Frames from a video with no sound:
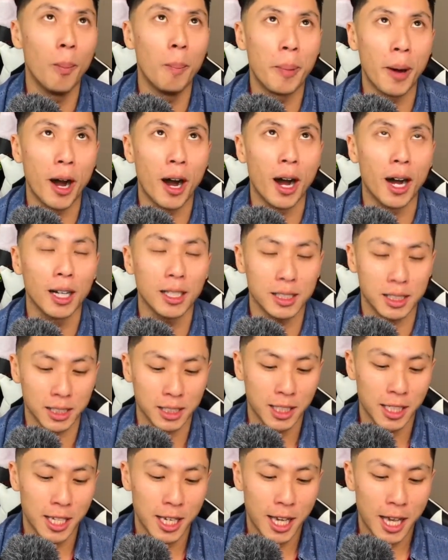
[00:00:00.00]
box
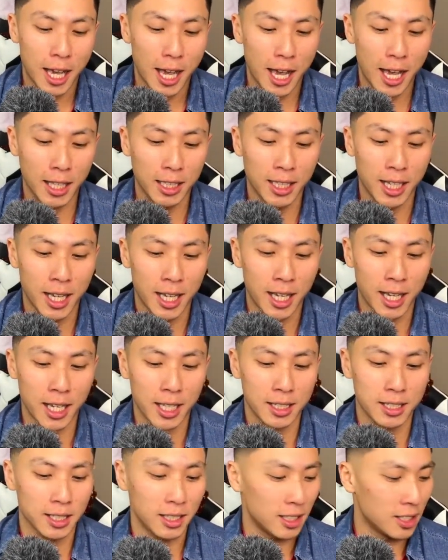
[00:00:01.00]
and
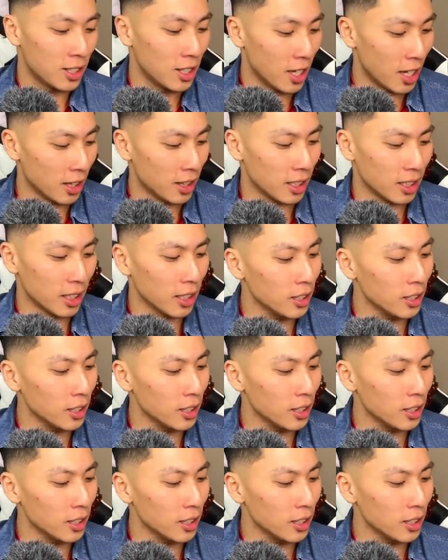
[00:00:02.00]
hit nothing. There,